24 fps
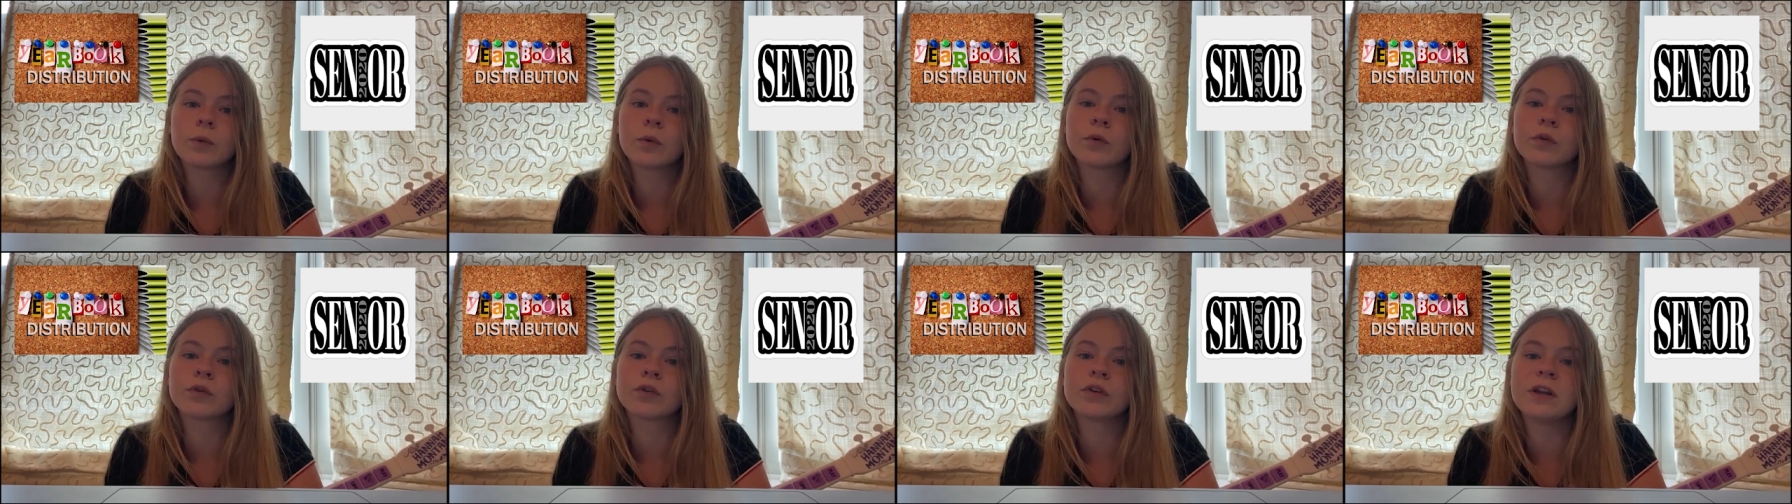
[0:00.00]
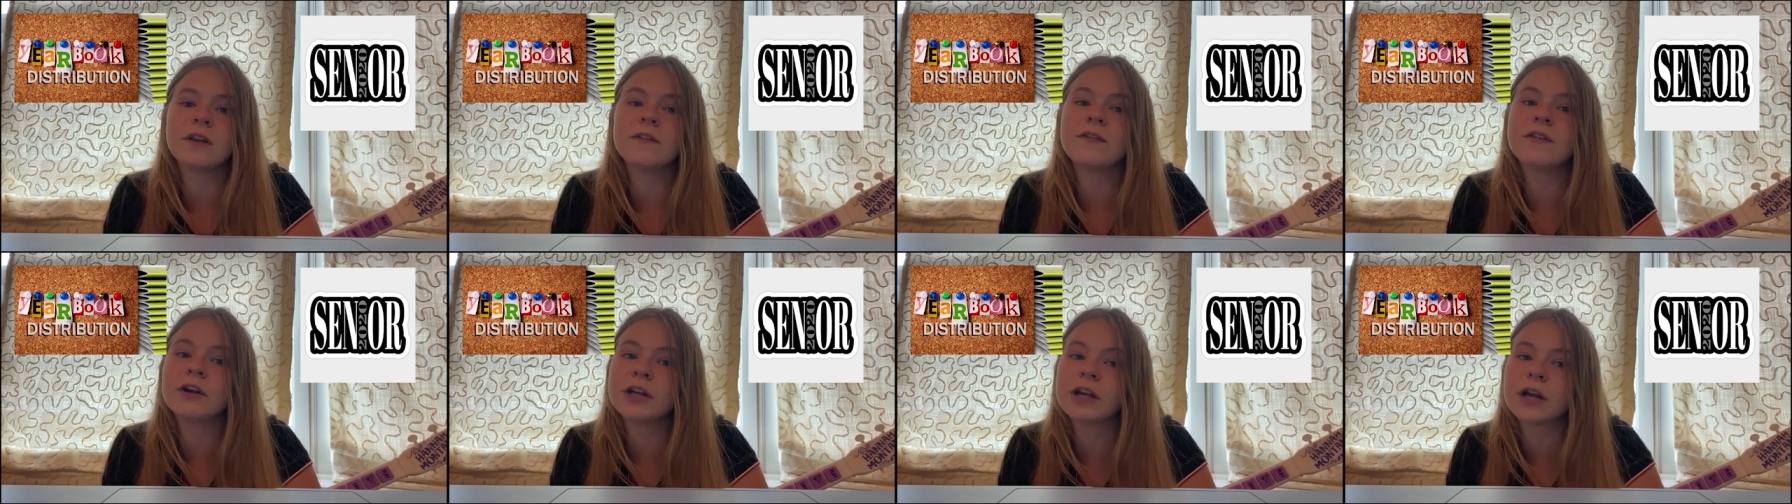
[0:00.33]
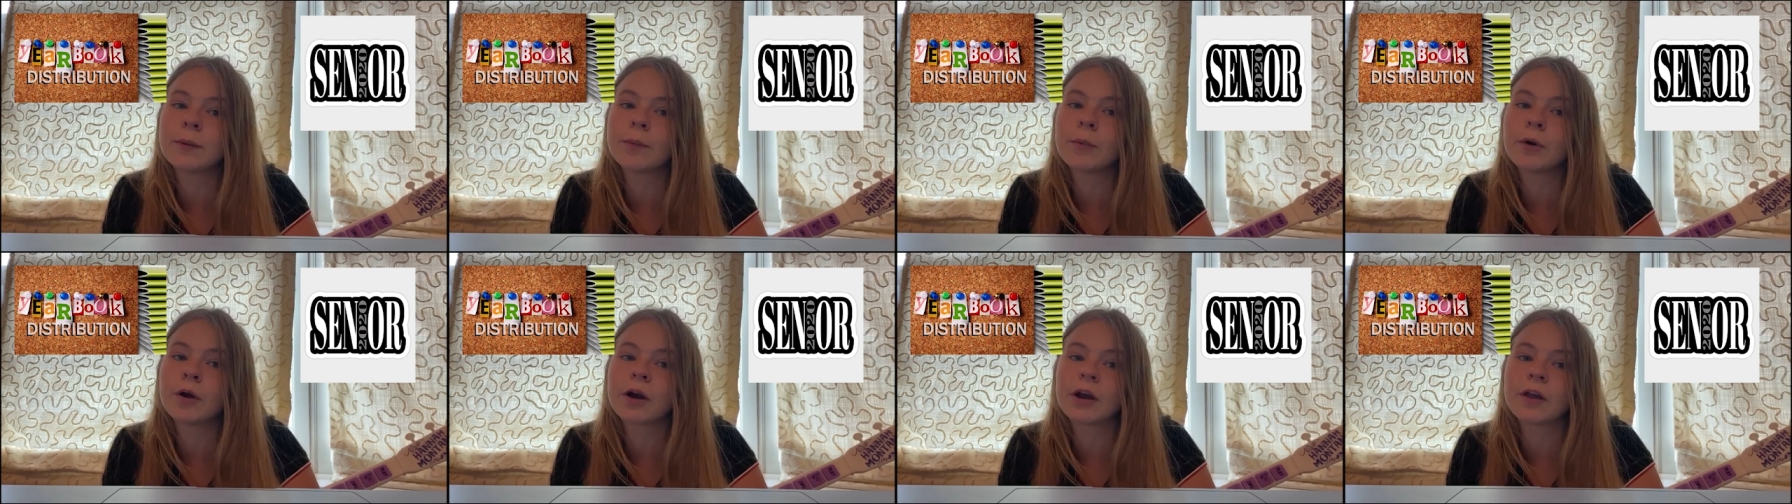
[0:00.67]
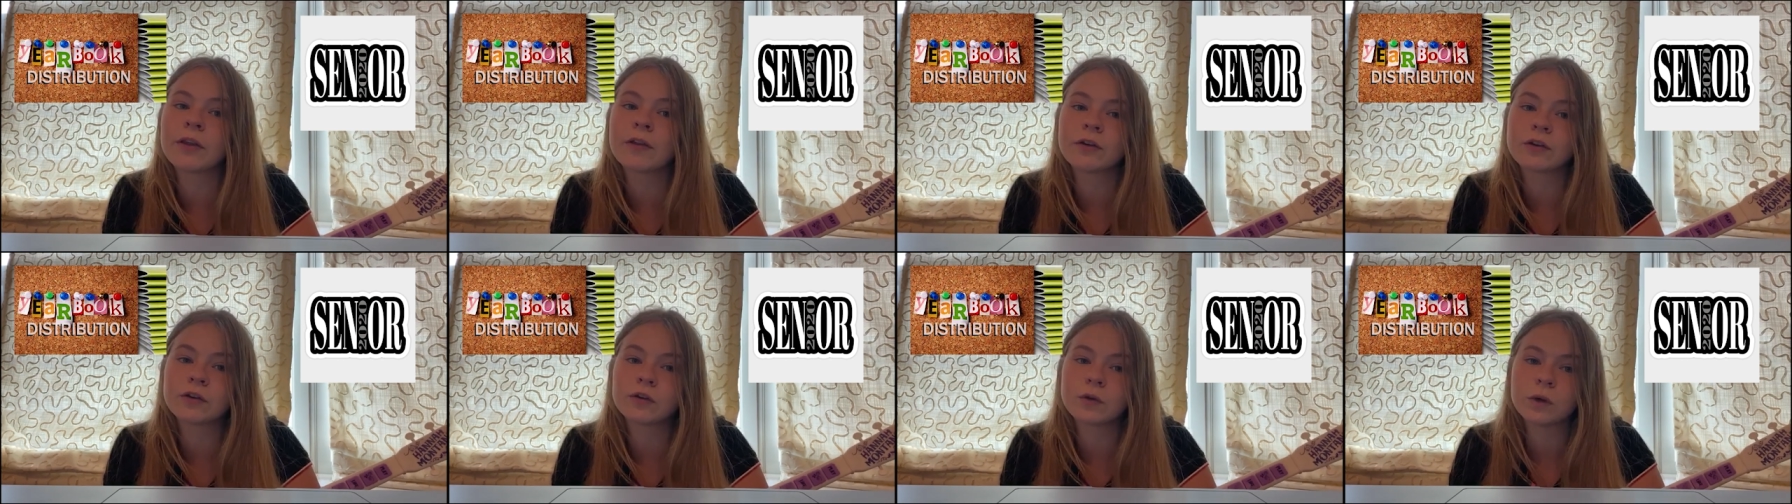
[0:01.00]
will receive their yearbook
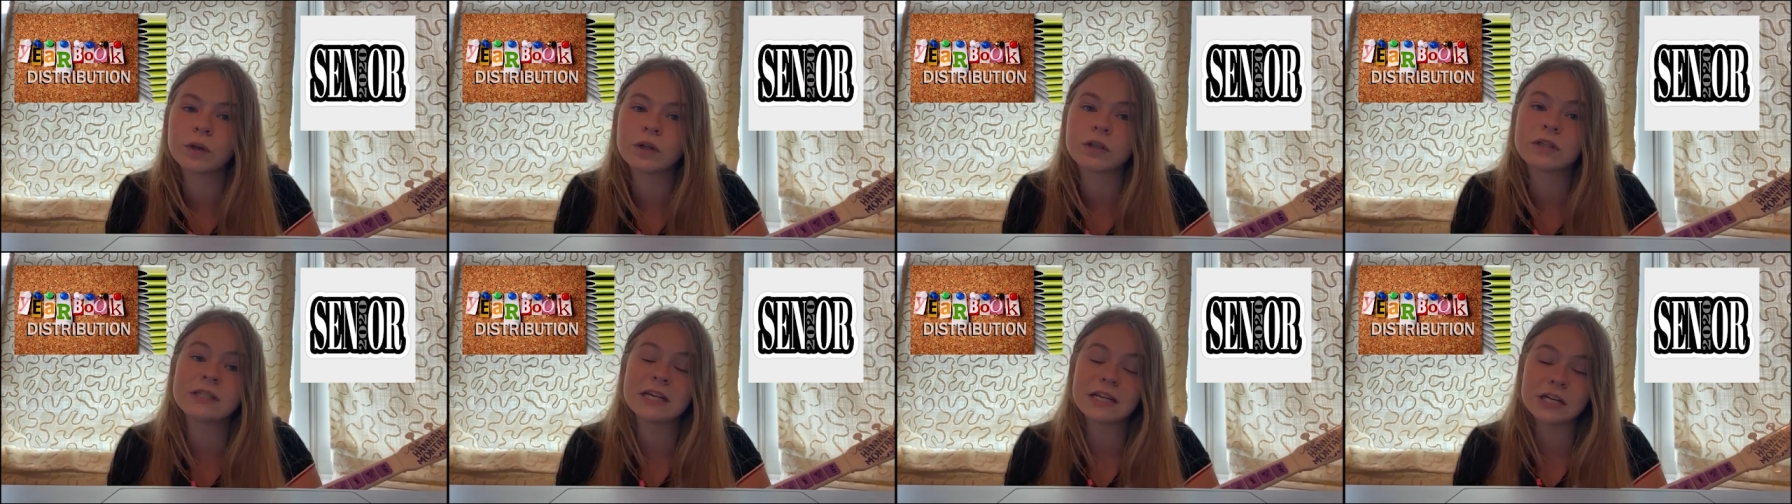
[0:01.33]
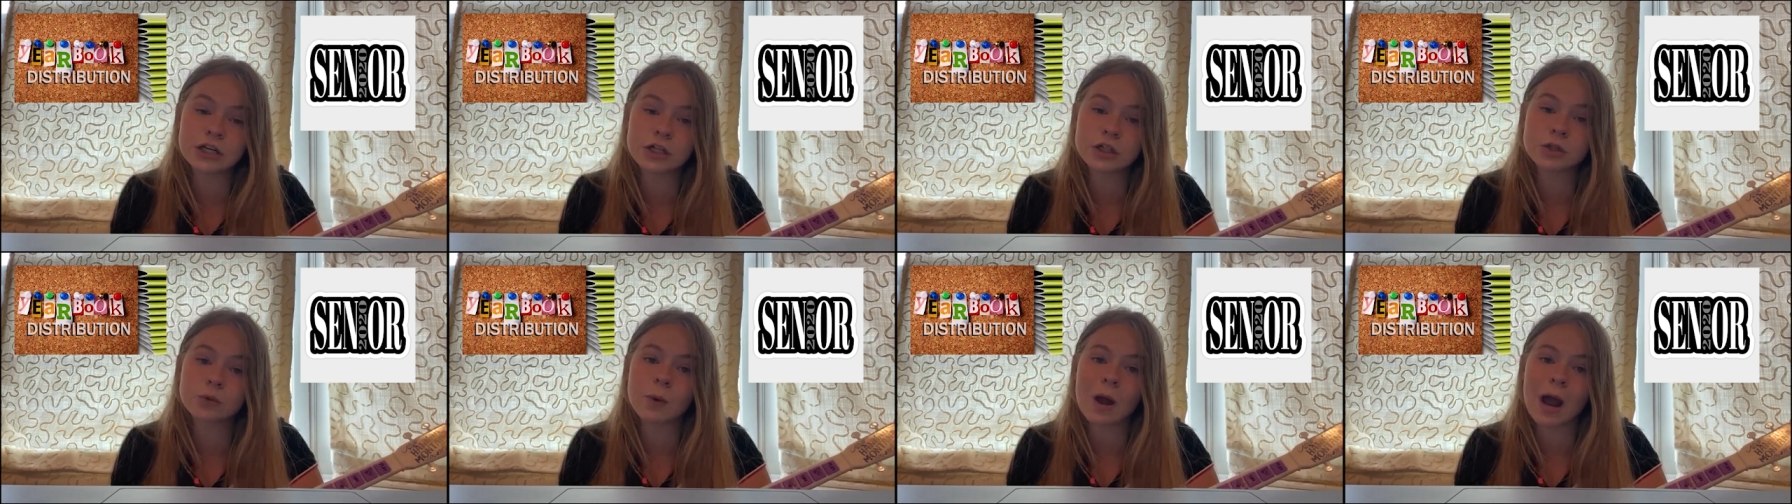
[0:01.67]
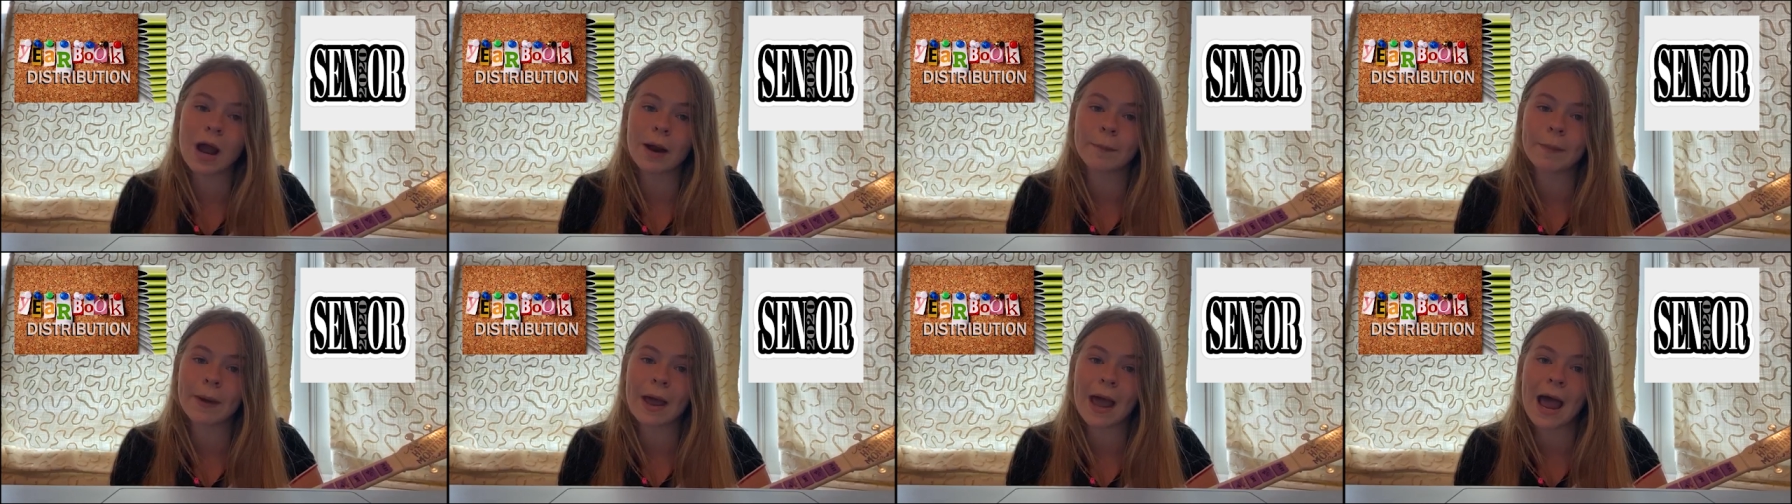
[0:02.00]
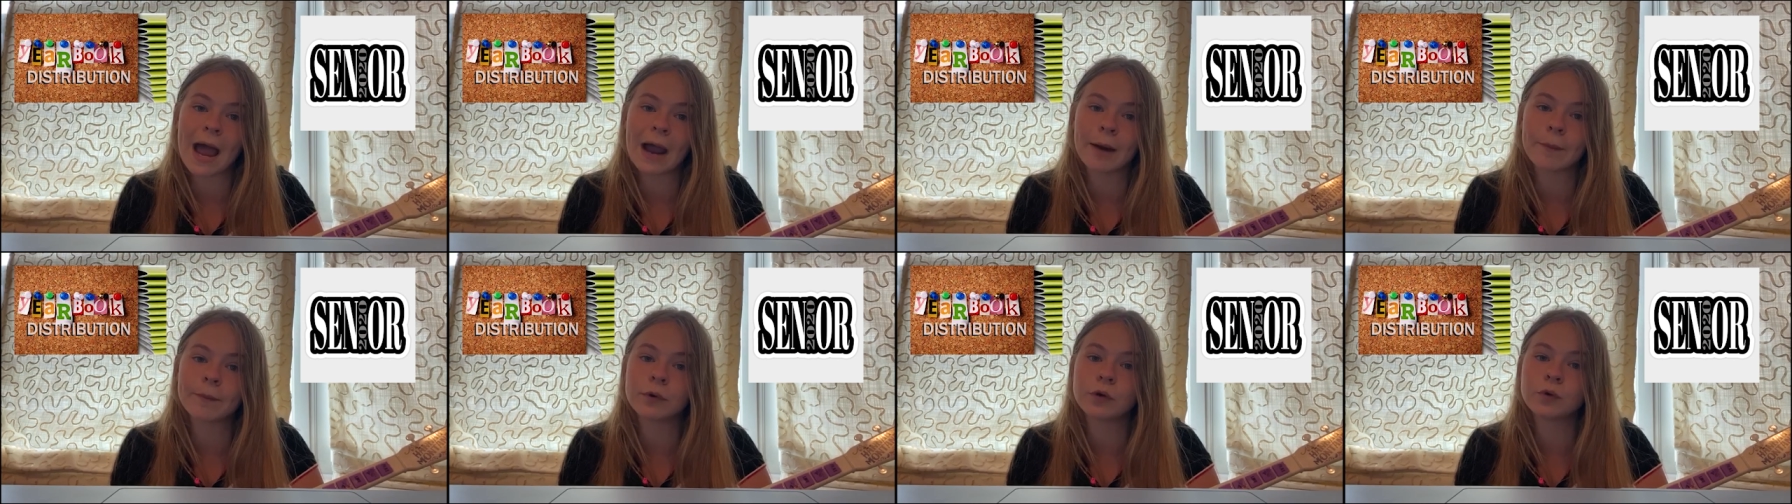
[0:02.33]
in their senior swag
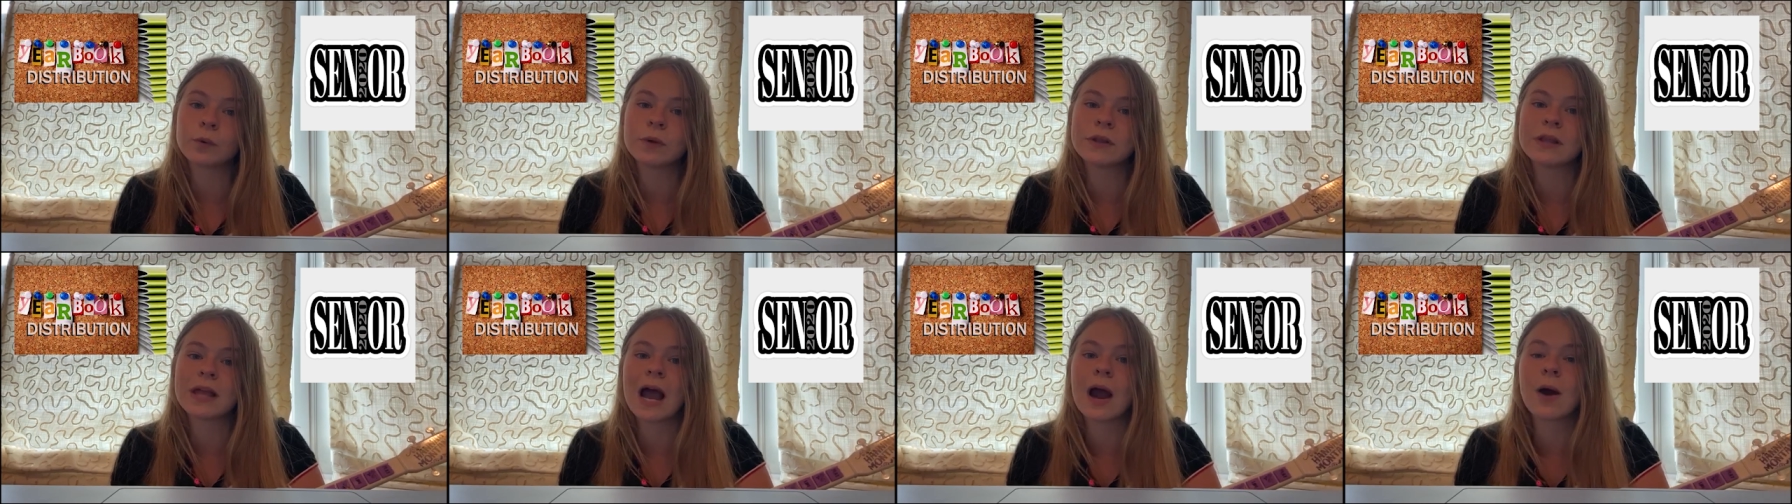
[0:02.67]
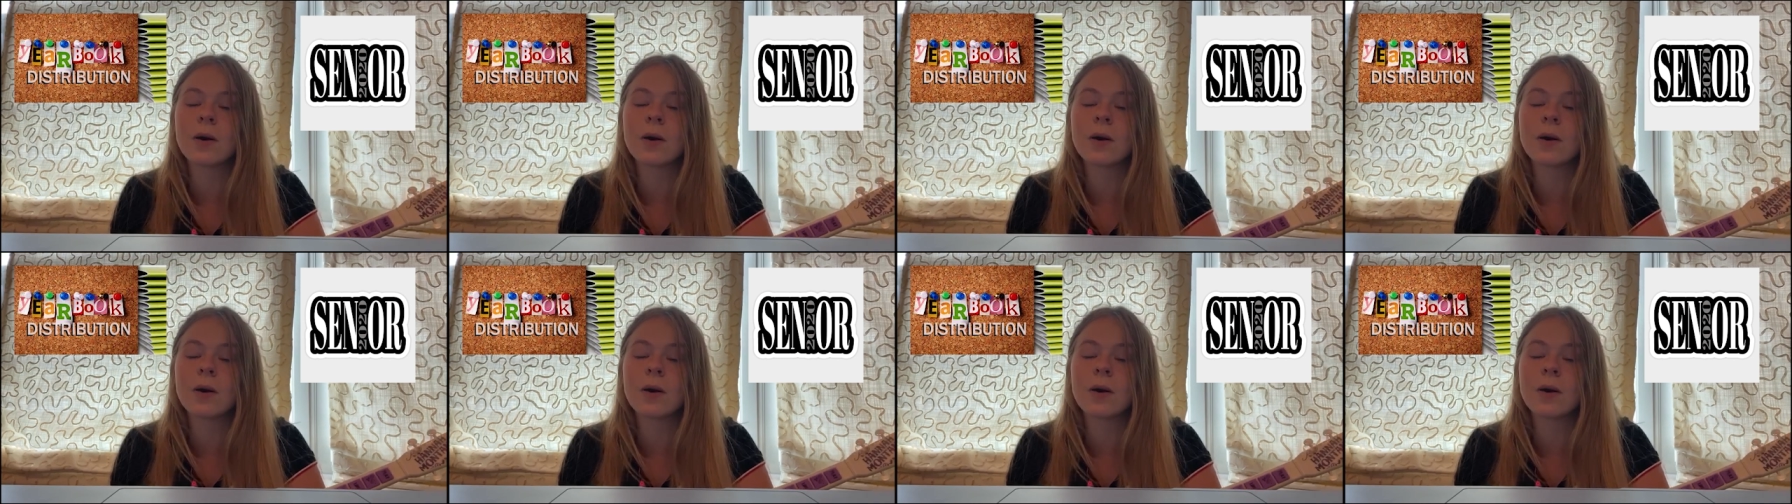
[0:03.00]
bag between the